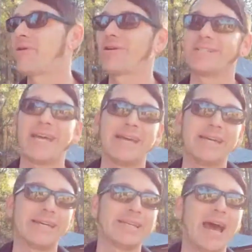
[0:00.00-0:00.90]

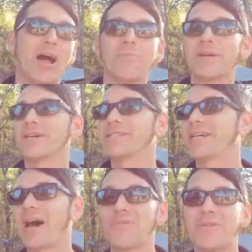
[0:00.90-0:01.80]
partake in helping us
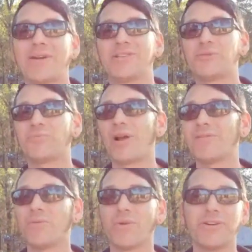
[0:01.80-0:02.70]
get out there and
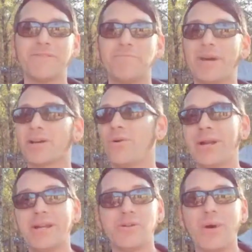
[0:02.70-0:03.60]
spread the word of
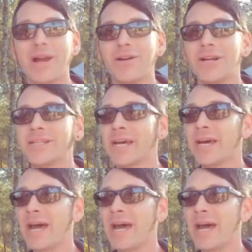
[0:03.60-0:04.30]
Bitcoin and awareness